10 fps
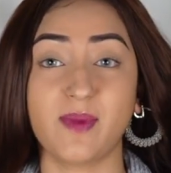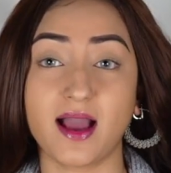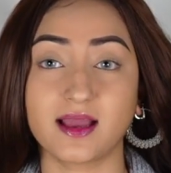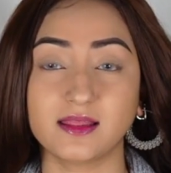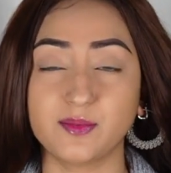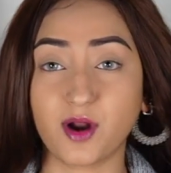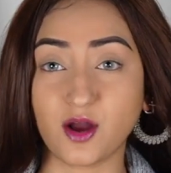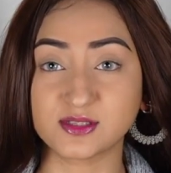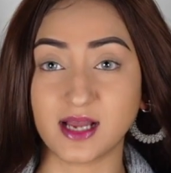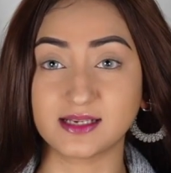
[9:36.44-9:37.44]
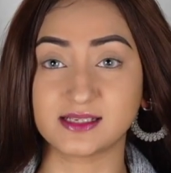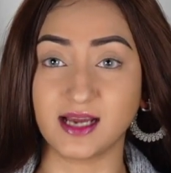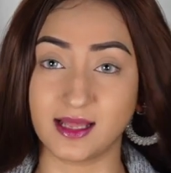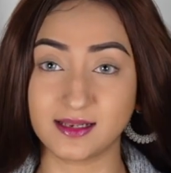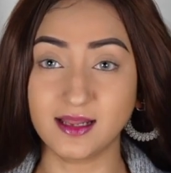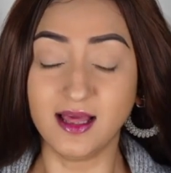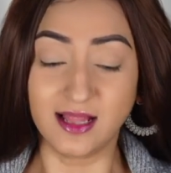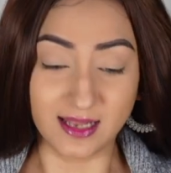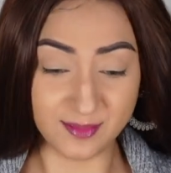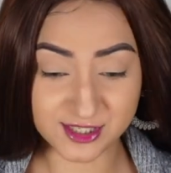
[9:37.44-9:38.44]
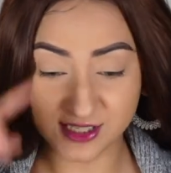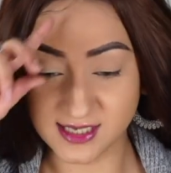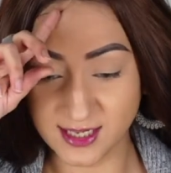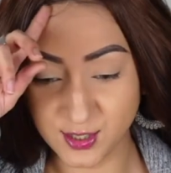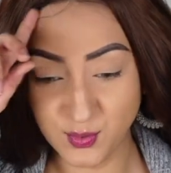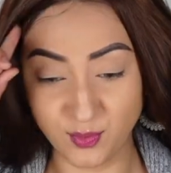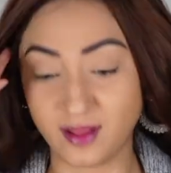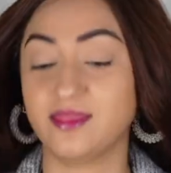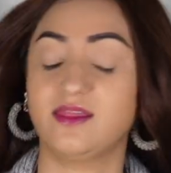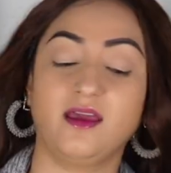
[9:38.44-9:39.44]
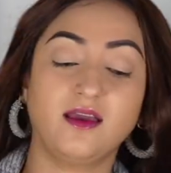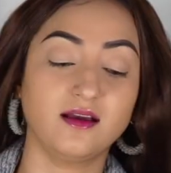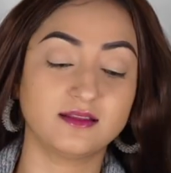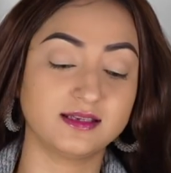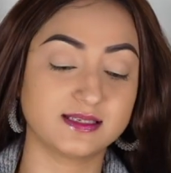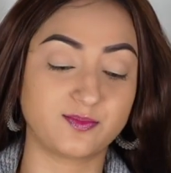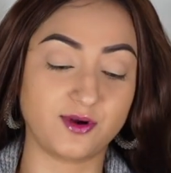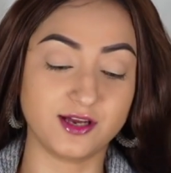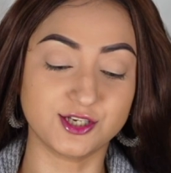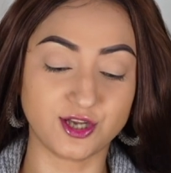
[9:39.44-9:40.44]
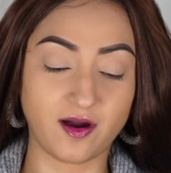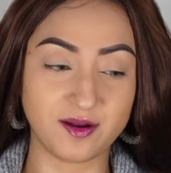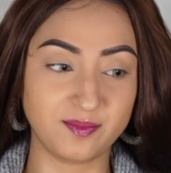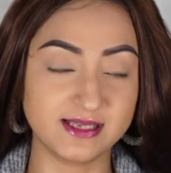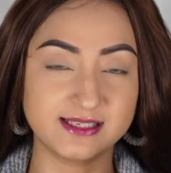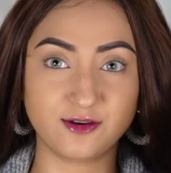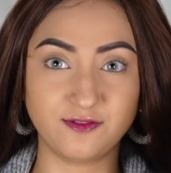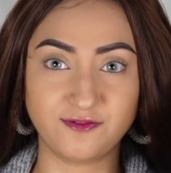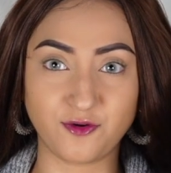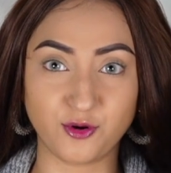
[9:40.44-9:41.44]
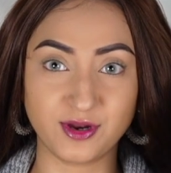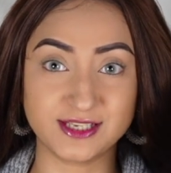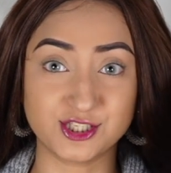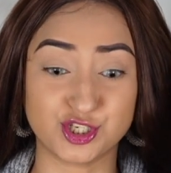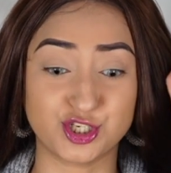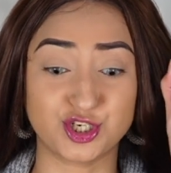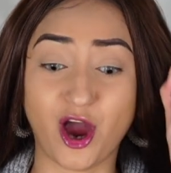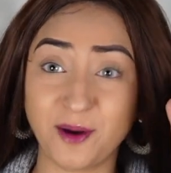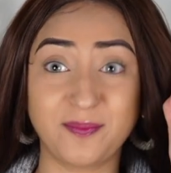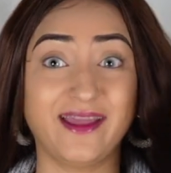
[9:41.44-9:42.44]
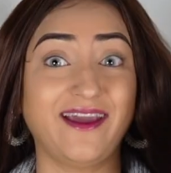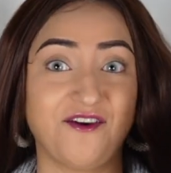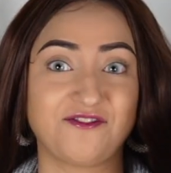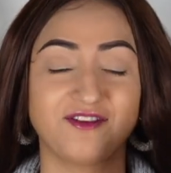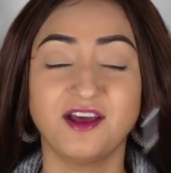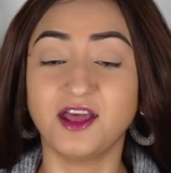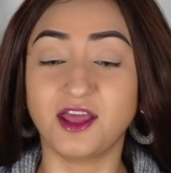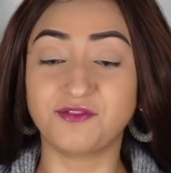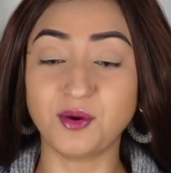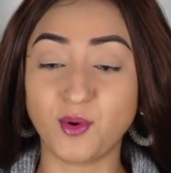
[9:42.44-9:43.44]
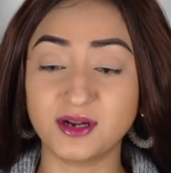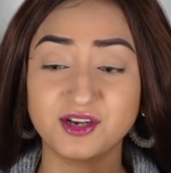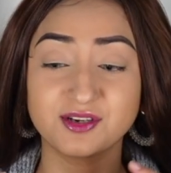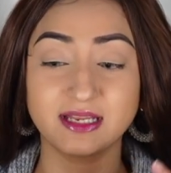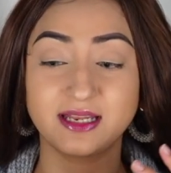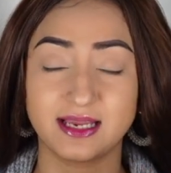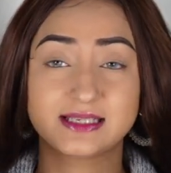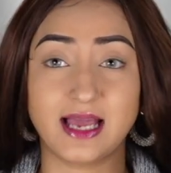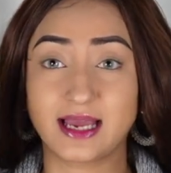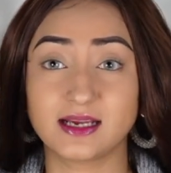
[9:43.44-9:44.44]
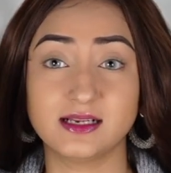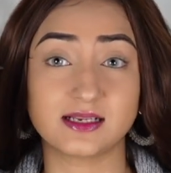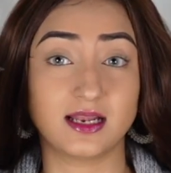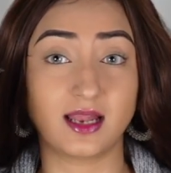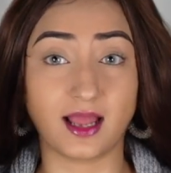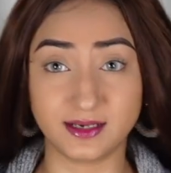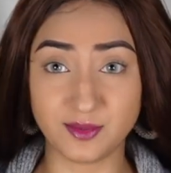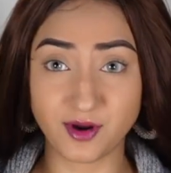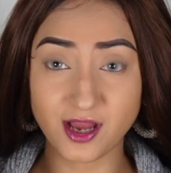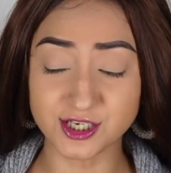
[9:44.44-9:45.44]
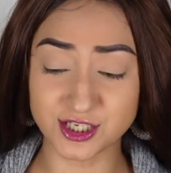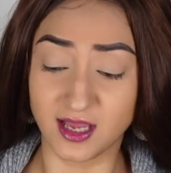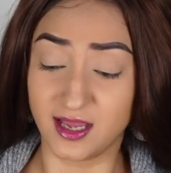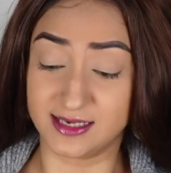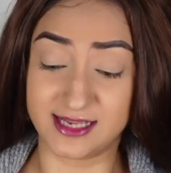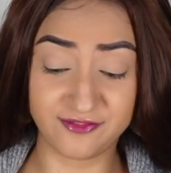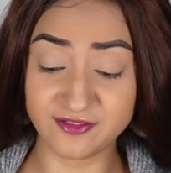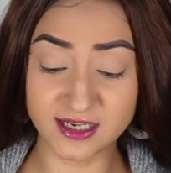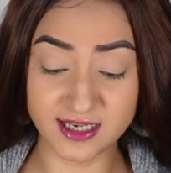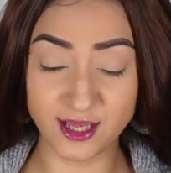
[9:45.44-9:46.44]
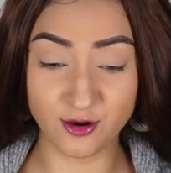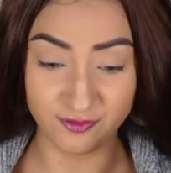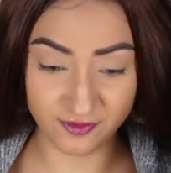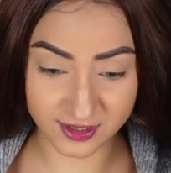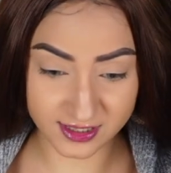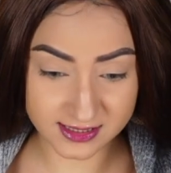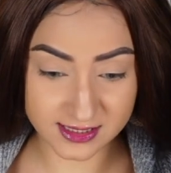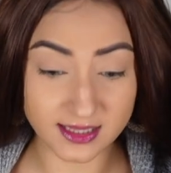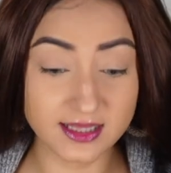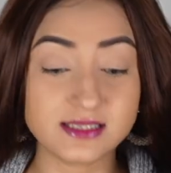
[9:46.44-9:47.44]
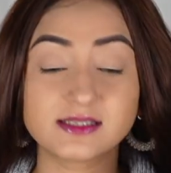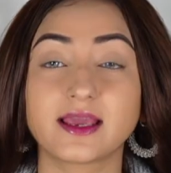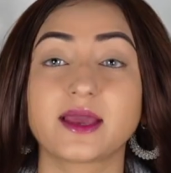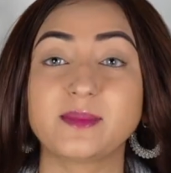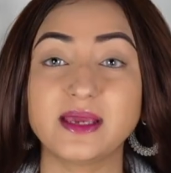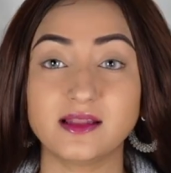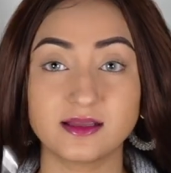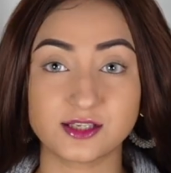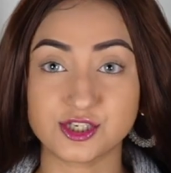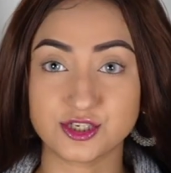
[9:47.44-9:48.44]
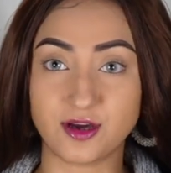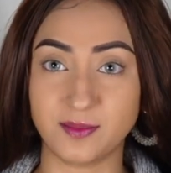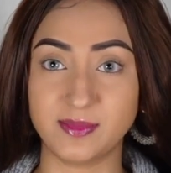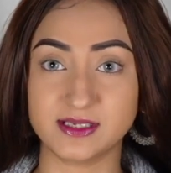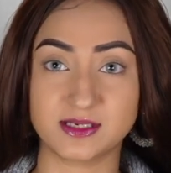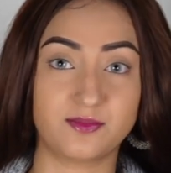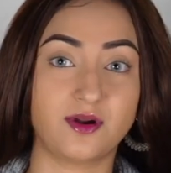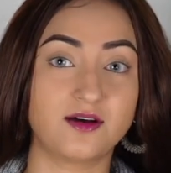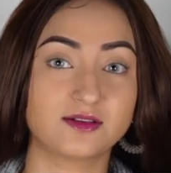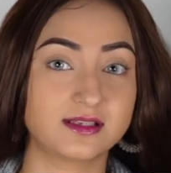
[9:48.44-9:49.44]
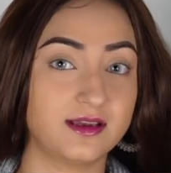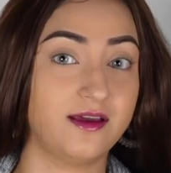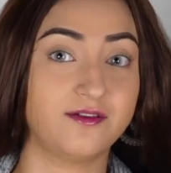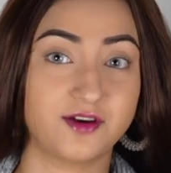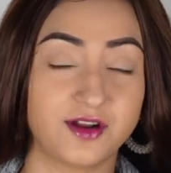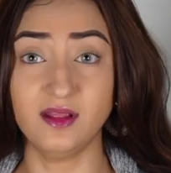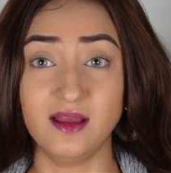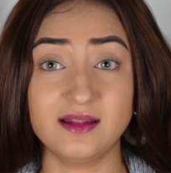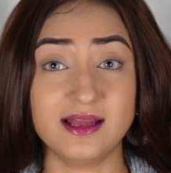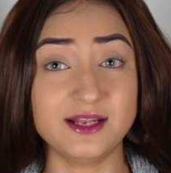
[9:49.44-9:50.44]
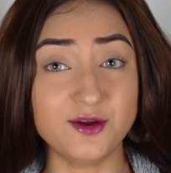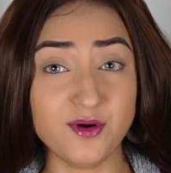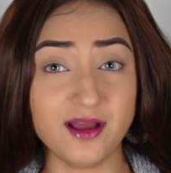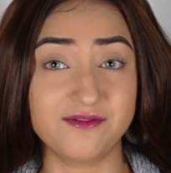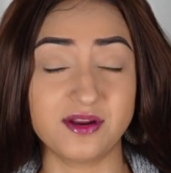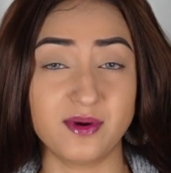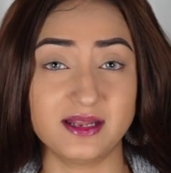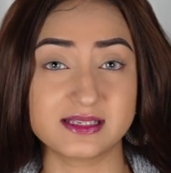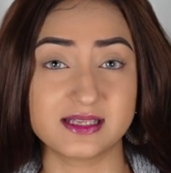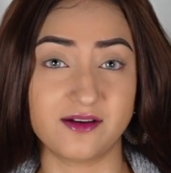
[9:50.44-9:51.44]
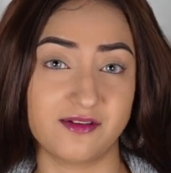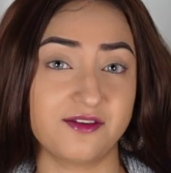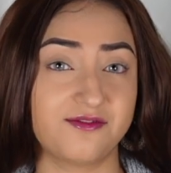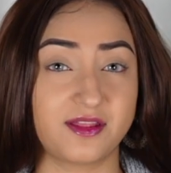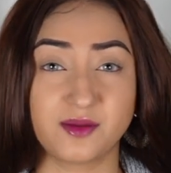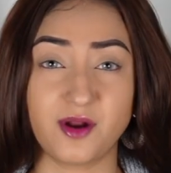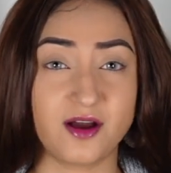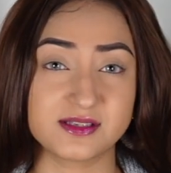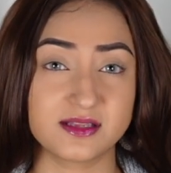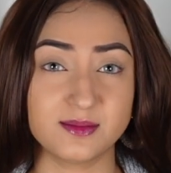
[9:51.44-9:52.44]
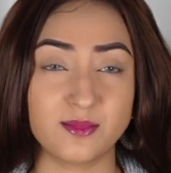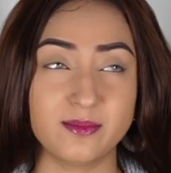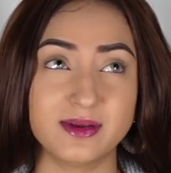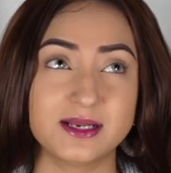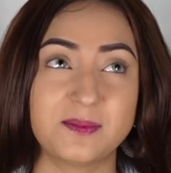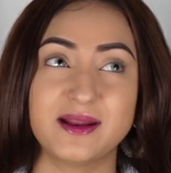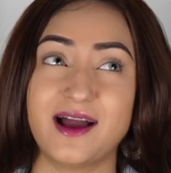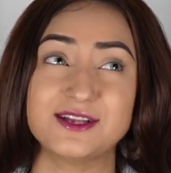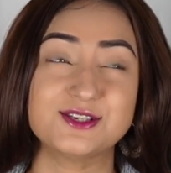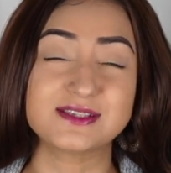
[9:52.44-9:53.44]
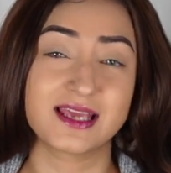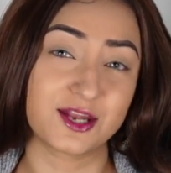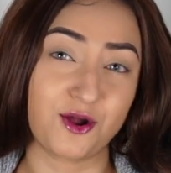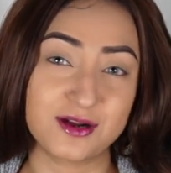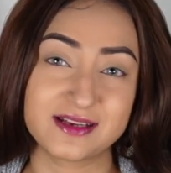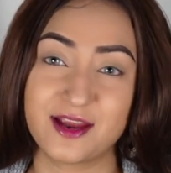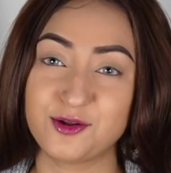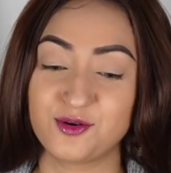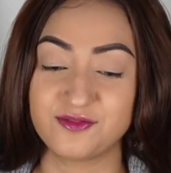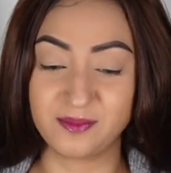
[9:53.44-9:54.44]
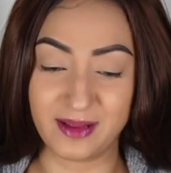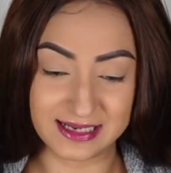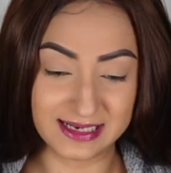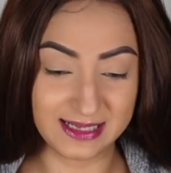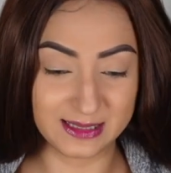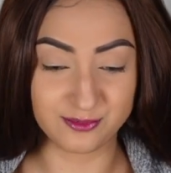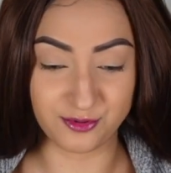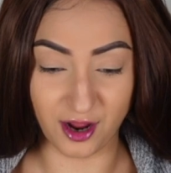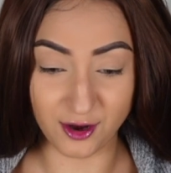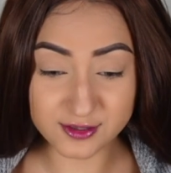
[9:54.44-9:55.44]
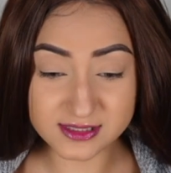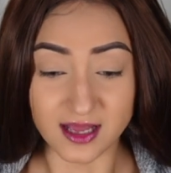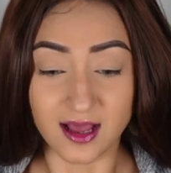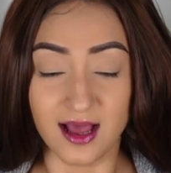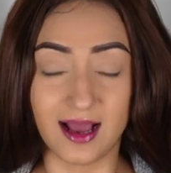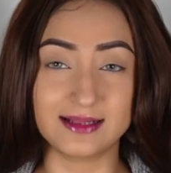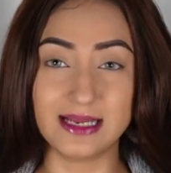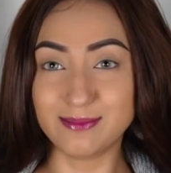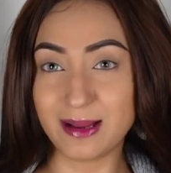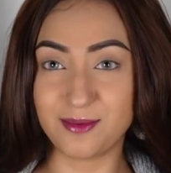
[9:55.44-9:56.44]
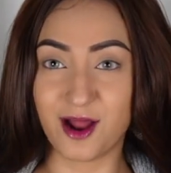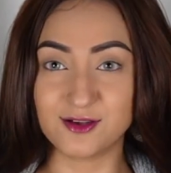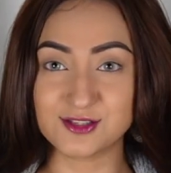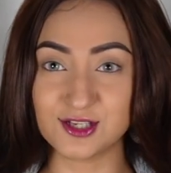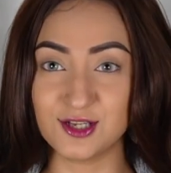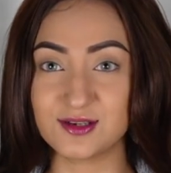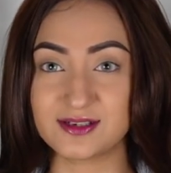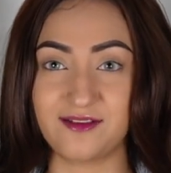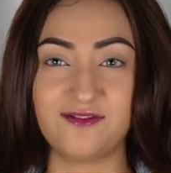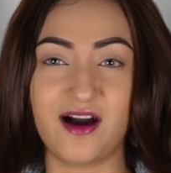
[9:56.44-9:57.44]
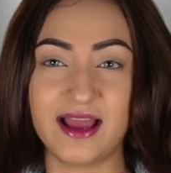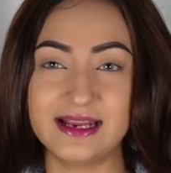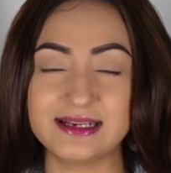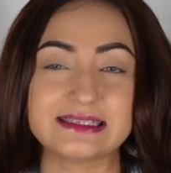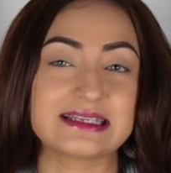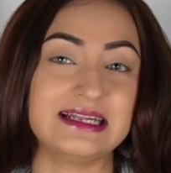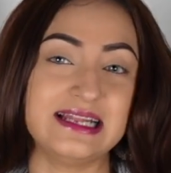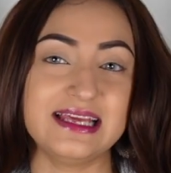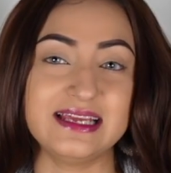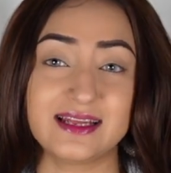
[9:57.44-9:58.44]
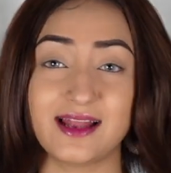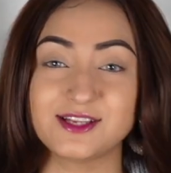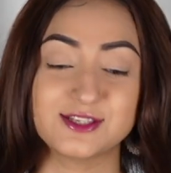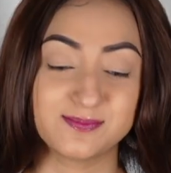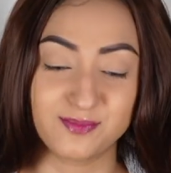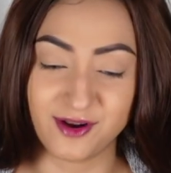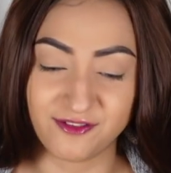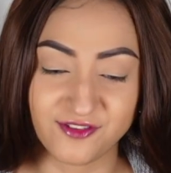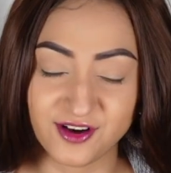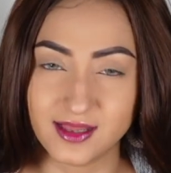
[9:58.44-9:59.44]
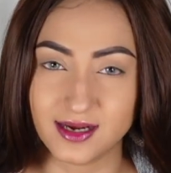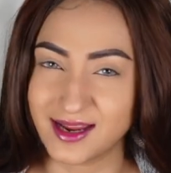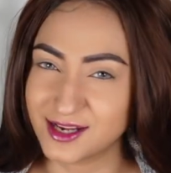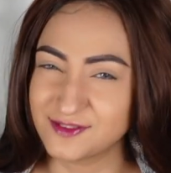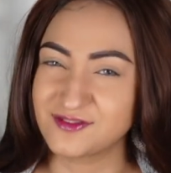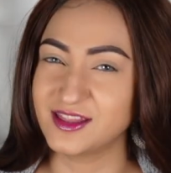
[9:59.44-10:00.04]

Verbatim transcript: back and the brows are done. Let me just tell you one thing. This brush R B zero four is sharp A F. If you want a really nice angled liner brush, definitely go for this. This gave me like the sharpest brows ever. And I know everyone is loving feather brows at the moment, but I just cannot get over my clean brows. I need my brows to look defined and clean, and I just prefer that kind of